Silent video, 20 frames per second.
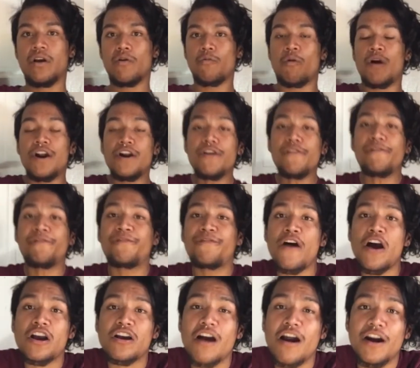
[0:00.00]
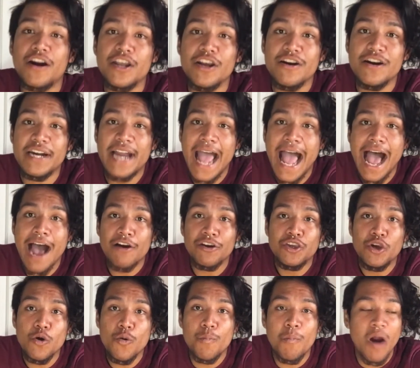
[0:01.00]
Where the fuck are you now?
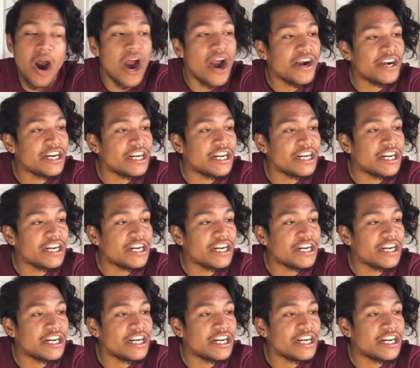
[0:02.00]
You murdered